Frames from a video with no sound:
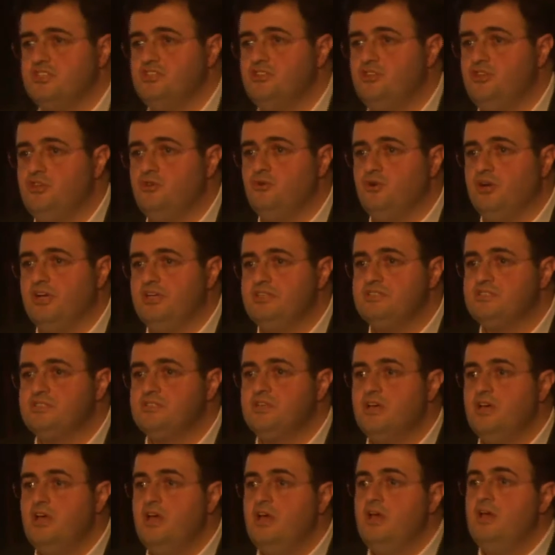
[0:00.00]
in the
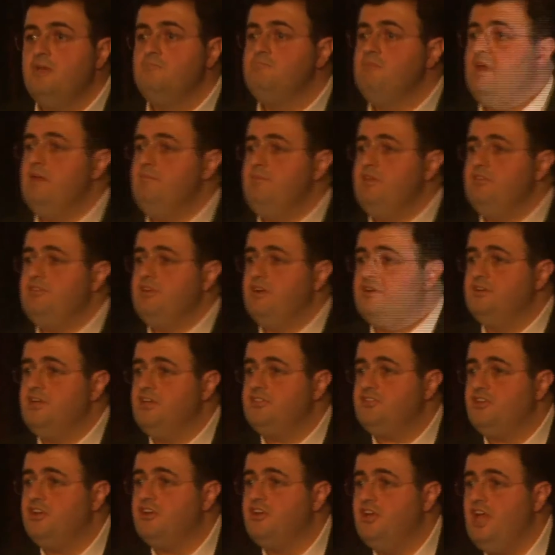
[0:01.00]
US. Maybe they're
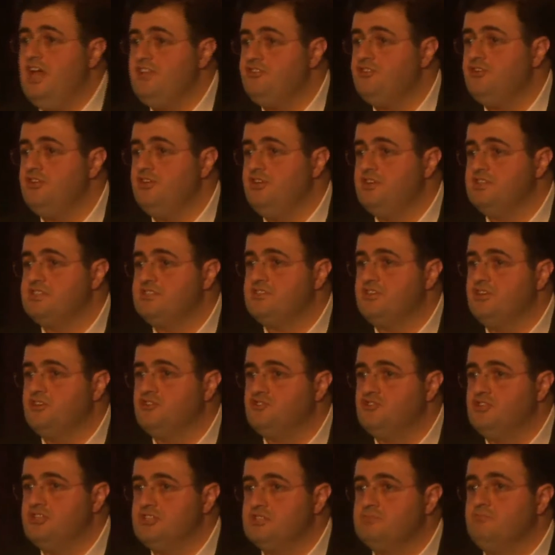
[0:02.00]
not regulatory
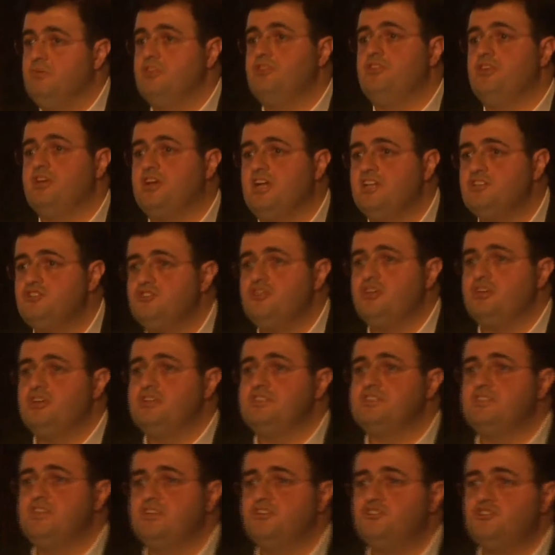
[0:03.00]
restrictions, but the cultural
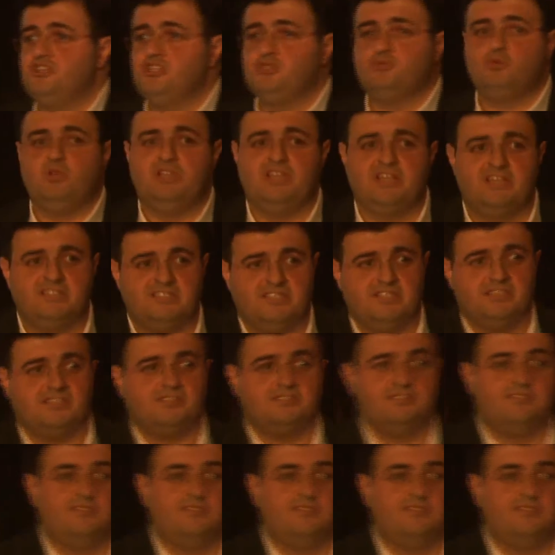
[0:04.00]
restrictions will exist